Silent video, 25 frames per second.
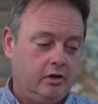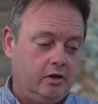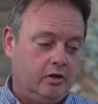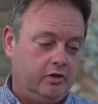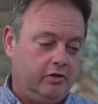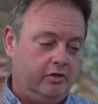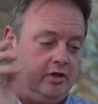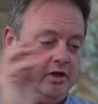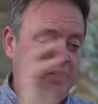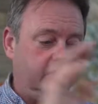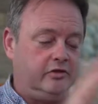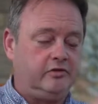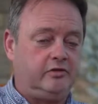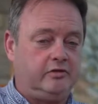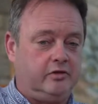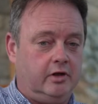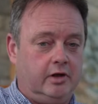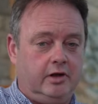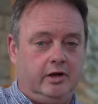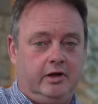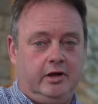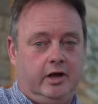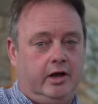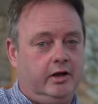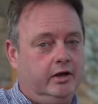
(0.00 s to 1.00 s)
this
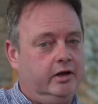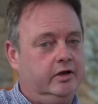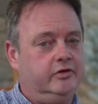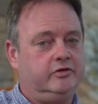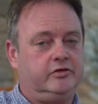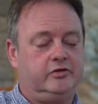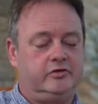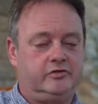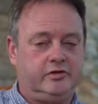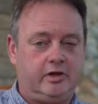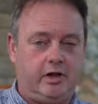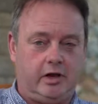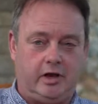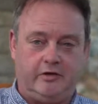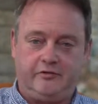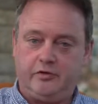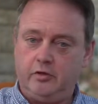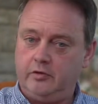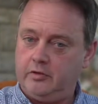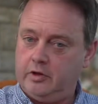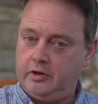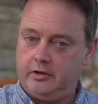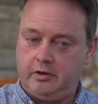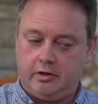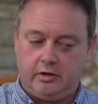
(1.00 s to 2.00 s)
is a stellar.
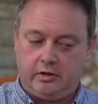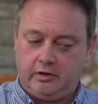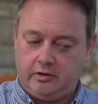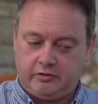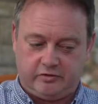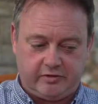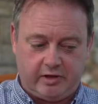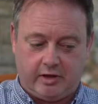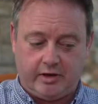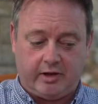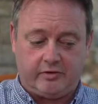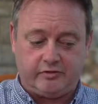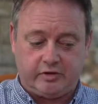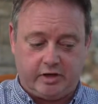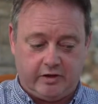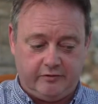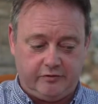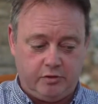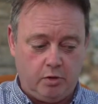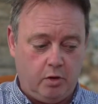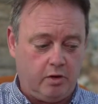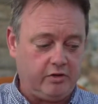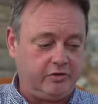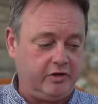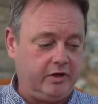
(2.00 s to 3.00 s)
Stellar lens. If
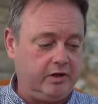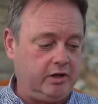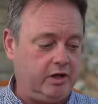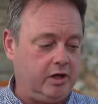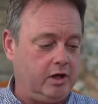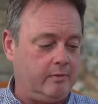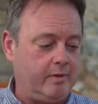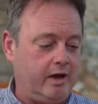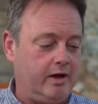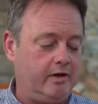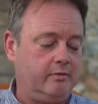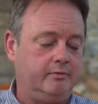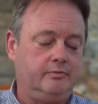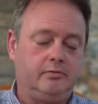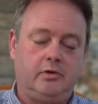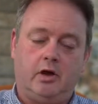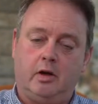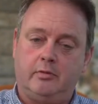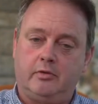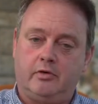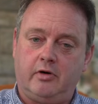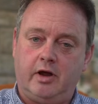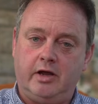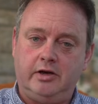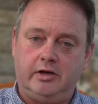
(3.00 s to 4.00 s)
you are thinking about
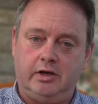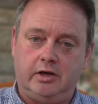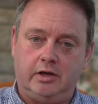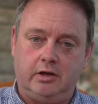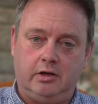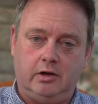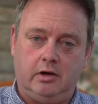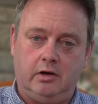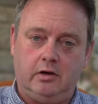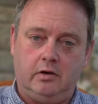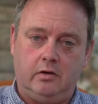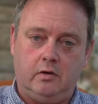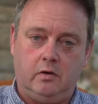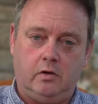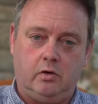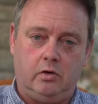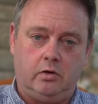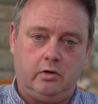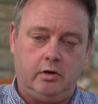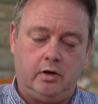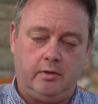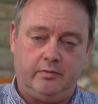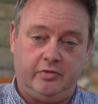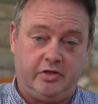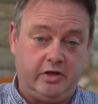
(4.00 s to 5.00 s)
upgrading
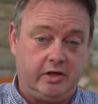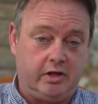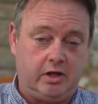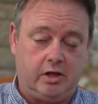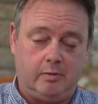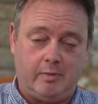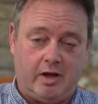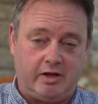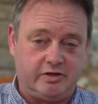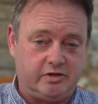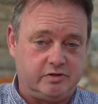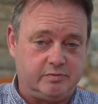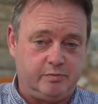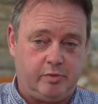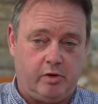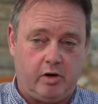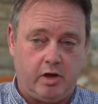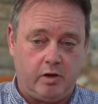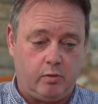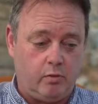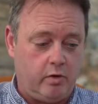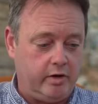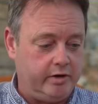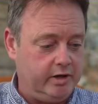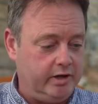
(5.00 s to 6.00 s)
or thinking about just
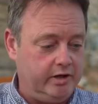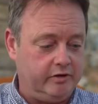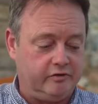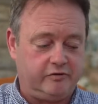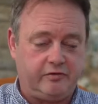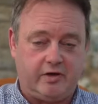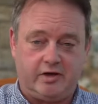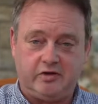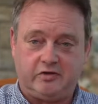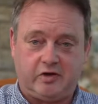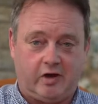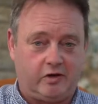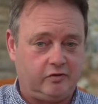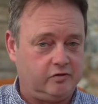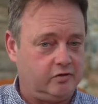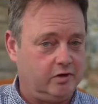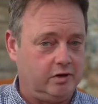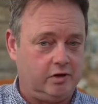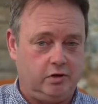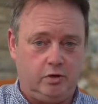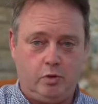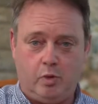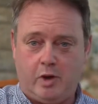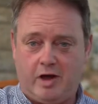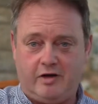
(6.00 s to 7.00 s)
buying one, it's
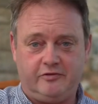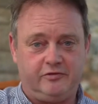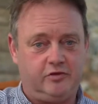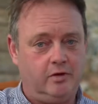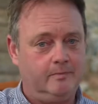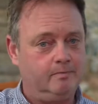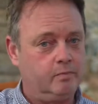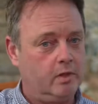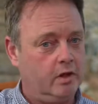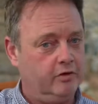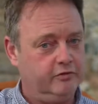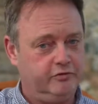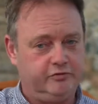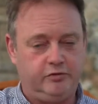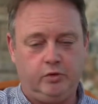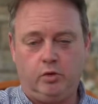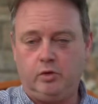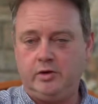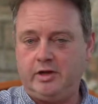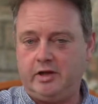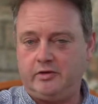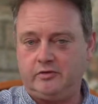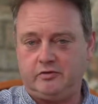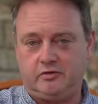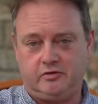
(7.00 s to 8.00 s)
fantastic. You have 4
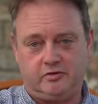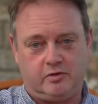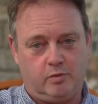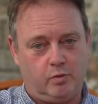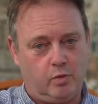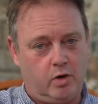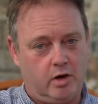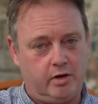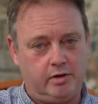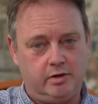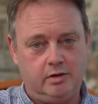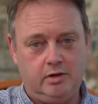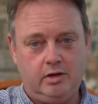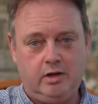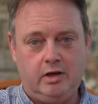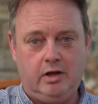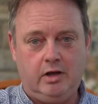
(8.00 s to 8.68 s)
lenses in one,